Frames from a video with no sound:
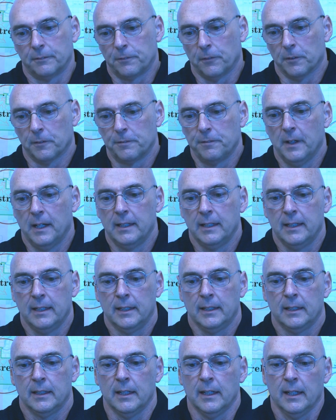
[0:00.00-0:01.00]
for
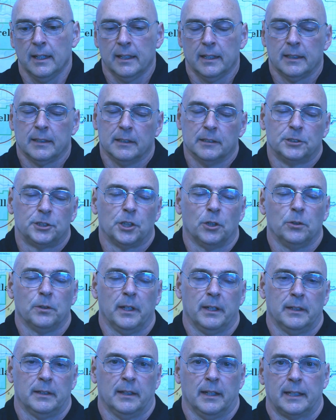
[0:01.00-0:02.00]
funding, to show
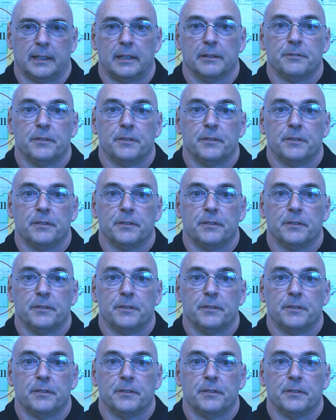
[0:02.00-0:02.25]
that, like,